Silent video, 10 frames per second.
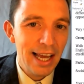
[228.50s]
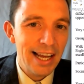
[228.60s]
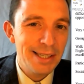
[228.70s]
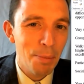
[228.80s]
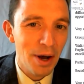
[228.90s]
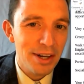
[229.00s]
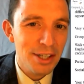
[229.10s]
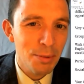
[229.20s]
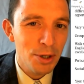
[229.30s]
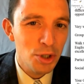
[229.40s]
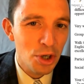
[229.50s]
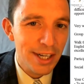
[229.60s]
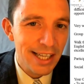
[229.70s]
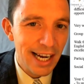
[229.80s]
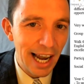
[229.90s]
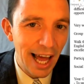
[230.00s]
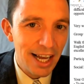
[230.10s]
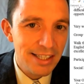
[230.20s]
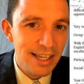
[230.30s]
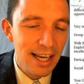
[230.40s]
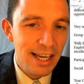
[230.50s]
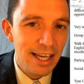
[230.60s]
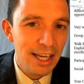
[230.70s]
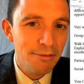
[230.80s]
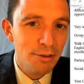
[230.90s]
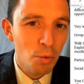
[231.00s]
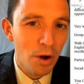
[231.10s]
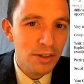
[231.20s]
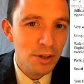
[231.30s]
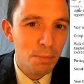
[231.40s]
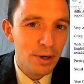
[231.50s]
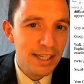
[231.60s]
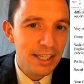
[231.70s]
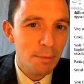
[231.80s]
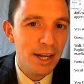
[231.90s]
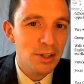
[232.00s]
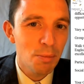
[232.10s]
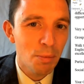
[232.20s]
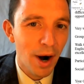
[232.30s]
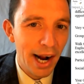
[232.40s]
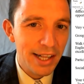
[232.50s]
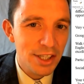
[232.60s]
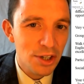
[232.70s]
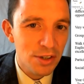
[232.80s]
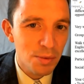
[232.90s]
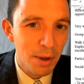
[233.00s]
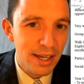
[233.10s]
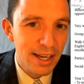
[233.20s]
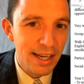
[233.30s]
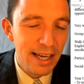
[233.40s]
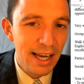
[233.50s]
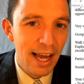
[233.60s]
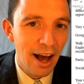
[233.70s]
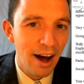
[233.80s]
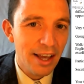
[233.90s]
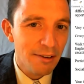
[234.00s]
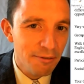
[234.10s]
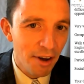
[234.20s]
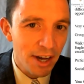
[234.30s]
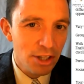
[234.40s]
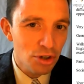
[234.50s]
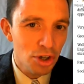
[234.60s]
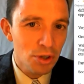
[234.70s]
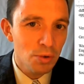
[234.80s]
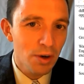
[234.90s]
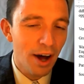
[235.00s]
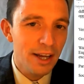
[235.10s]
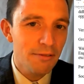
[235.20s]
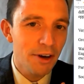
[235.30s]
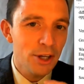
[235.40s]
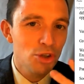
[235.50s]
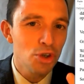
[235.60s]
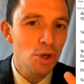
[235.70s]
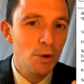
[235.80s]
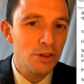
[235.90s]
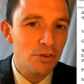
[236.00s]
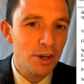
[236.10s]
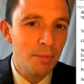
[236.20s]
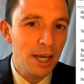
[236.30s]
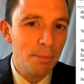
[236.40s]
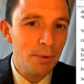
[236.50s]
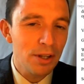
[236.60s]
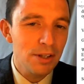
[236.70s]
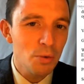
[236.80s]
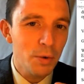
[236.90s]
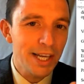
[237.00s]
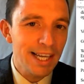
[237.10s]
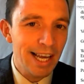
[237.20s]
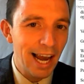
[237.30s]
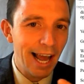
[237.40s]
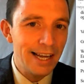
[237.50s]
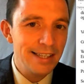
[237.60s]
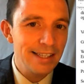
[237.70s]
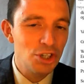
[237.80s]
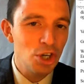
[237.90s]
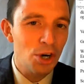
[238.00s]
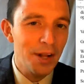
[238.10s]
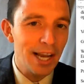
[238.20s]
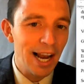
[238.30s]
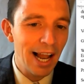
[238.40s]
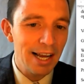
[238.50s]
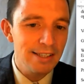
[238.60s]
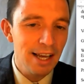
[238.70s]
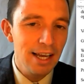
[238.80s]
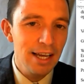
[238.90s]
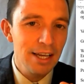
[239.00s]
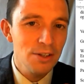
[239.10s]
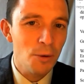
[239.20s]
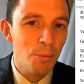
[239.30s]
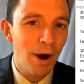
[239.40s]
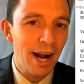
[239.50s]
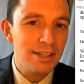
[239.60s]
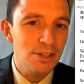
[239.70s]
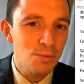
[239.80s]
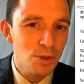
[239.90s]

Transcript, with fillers: it's possible during the class if you want to participate to practice your speaking I invite you I invite two or three people we can connect during the class to practice some